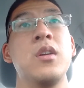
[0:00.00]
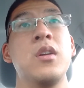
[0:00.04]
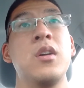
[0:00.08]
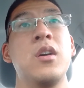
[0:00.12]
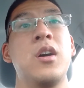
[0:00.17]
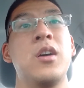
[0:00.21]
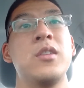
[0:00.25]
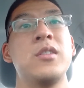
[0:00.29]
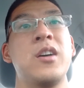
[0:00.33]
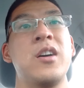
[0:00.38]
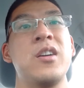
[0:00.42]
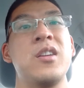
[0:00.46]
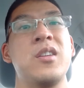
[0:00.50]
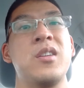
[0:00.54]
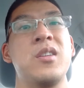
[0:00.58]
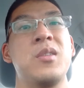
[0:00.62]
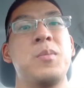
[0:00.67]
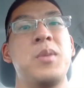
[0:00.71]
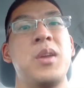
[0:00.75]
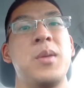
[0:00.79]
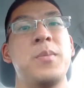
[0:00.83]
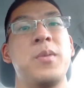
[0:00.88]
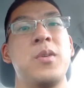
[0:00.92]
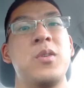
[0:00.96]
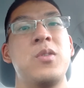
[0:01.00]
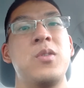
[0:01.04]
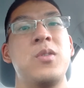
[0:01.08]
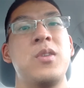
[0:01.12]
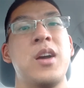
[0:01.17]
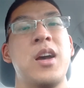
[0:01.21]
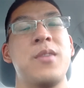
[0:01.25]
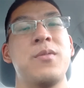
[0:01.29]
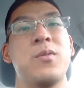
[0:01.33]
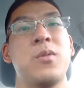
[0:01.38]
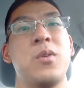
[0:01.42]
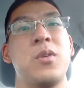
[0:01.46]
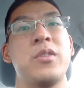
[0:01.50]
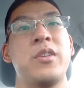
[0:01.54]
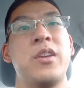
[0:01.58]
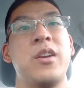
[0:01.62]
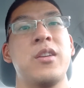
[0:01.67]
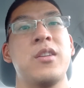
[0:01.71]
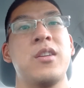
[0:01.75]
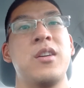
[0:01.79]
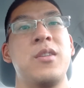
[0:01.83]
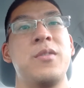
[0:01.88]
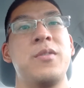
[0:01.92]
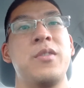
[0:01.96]
A lot of these people who have
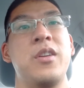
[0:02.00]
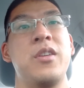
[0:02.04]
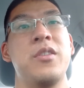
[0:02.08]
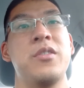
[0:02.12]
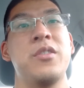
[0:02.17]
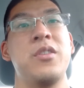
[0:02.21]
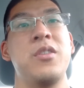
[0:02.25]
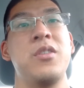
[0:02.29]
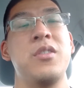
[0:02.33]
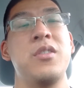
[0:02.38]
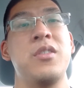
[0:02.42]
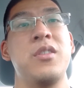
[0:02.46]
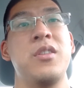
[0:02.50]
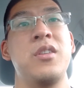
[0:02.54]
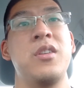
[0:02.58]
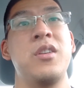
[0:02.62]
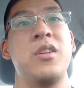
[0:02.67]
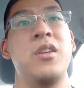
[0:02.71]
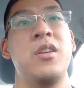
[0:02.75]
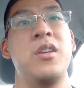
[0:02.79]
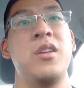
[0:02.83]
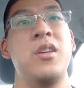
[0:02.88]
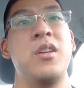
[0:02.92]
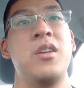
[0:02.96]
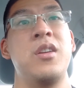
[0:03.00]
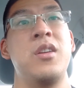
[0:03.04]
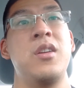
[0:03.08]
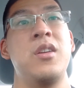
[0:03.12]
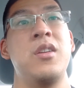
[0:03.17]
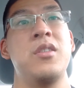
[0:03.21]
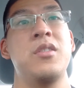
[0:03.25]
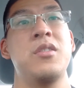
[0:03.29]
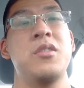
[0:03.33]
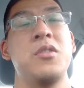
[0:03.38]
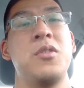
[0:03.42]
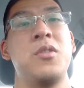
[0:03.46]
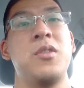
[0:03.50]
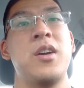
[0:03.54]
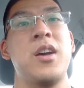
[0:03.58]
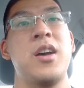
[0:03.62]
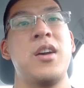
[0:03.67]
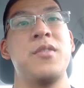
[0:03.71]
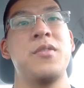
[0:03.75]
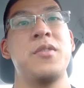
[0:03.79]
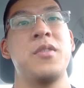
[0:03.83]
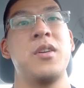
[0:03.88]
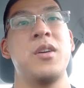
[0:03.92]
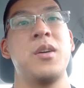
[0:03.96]
rotator cuff issues still
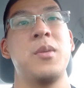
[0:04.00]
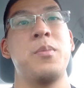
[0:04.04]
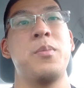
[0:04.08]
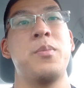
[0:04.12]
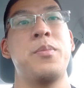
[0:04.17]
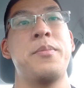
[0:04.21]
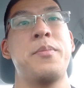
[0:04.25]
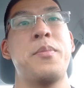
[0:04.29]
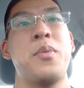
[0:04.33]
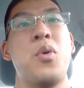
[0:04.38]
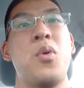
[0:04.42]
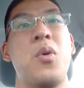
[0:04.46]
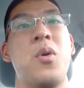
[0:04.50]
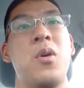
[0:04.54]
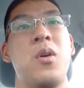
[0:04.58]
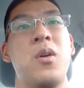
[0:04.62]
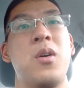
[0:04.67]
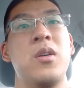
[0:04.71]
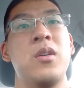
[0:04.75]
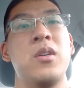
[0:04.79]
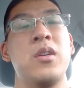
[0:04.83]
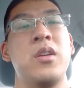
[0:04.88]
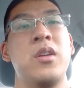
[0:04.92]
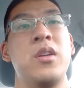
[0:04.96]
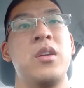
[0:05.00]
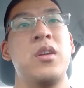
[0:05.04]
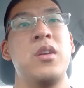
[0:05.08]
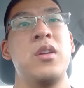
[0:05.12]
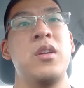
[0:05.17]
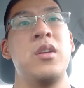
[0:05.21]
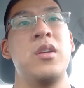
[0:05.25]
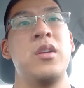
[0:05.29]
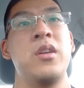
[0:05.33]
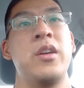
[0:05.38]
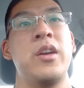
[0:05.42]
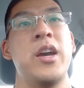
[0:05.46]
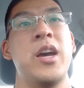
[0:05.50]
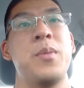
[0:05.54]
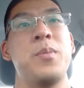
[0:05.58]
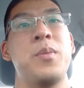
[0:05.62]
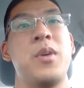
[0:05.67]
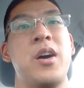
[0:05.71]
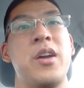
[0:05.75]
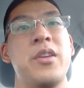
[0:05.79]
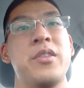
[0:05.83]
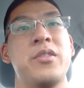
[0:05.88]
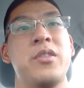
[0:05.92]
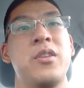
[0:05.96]
have a poor head
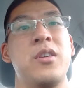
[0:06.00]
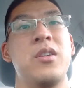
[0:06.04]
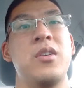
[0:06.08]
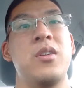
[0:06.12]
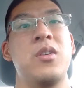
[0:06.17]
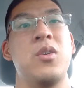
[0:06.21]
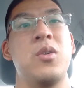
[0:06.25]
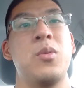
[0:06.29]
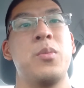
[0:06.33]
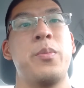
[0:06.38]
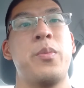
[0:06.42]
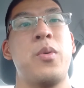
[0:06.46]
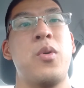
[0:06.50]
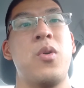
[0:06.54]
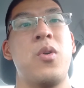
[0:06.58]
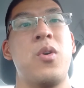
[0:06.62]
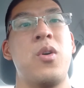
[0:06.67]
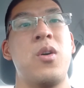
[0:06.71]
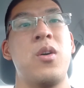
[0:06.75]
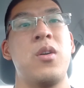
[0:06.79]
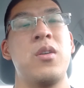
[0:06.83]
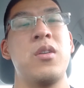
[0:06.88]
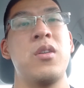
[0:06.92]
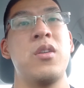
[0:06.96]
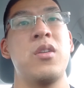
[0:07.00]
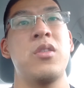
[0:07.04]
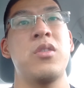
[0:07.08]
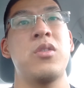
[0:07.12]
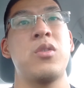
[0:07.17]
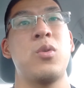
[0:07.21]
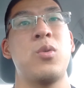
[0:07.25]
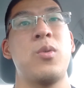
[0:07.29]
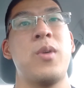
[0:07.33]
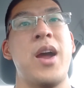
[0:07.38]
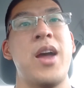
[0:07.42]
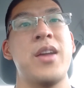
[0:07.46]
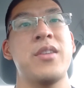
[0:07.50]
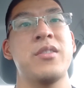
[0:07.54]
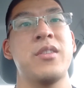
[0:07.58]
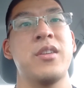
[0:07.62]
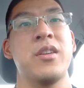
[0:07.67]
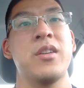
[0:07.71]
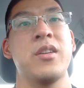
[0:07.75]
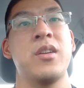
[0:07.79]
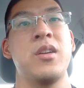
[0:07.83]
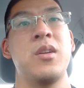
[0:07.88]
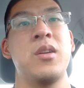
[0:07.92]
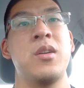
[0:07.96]
posture or poor
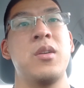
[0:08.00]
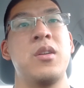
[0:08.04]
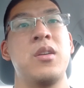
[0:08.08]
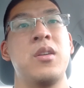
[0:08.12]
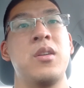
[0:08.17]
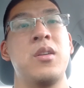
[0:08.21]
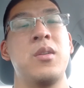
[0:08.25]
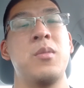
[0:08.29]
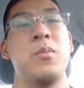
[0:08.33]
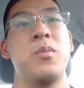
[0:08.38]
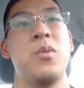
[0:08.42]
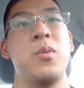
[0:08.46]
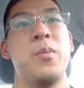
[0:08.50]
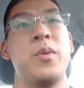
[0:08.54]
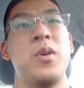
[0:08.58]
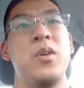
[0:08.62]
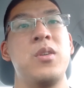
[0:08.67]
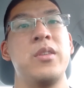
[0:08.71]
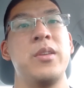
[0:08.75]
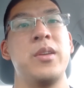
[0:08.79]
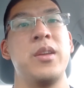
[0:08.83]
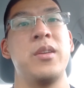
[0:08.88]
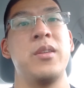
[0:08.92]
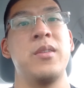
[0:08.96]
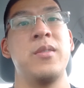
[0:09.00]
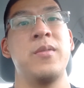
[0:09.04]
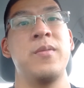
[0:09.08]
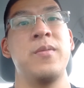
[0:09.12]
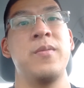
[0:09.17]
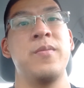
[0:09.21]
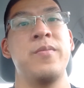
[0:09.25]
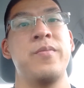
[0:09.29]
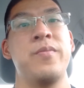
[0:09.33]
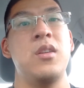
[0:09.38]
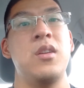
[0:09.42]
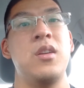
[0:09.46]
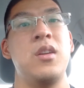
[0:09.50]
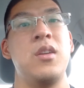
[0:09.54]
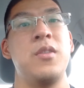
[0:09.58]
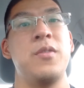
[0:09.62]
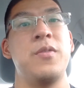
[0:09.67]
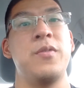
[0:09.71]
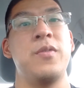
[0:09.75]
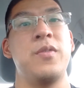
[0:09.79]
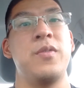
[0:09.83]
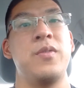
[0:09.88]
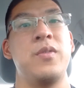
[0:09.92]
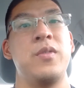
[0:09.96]
thoracic mobility.
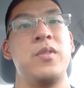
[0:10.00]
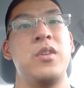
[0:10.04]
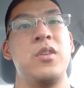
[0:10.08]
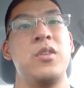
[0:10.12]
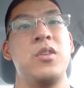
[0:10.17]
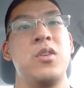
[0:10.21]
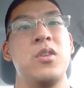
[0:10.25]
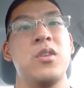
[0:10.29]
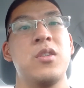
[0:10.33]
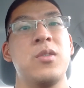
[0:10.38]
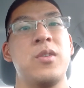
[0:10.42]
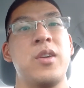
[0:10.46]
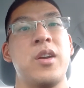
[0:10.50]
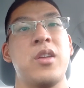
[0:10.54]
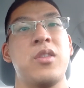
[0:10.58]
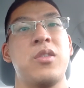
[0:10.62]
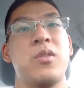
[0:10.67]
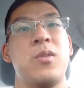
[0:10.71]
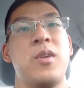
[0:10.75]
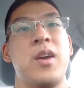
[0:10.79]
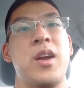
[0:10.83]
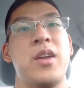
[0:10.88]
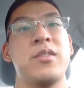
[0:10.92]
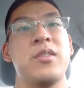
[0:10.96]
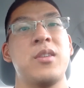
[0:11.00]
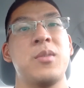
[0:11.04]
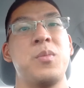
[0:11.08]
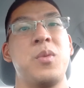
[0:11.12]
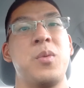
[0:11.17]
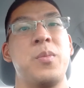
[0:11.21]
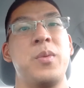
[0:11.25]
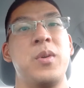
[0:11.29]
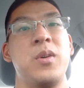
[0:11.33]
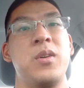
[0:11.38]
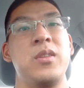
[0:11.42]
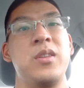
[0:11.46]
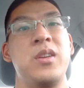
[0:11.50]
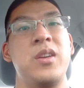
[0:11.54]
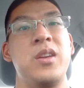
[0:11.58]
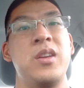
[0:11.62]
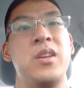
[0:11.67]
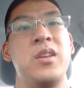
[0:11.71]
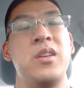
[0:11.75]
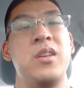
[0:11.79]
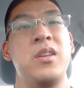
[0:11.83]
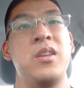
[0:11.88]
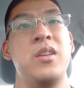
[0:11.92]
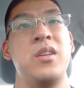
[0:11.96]
If you don't correct thoracic mobility,
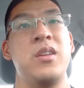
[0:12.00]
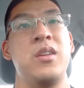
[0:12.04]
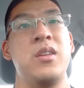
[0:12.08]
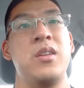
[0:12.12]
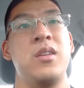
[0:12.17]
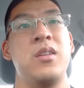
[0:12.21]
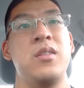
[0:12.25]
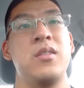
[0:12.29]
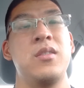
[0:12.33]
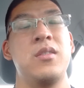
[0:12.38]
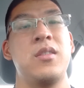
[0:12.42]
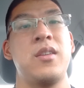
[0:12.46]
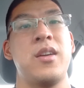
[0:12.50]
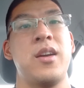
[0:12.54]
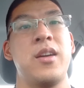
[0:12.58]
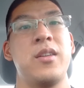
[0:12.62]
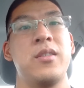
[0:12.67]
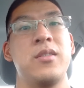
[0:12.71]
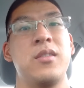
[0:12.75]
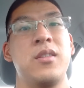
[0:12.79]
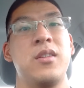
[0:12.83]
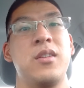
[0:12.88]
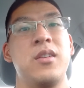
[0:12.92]
then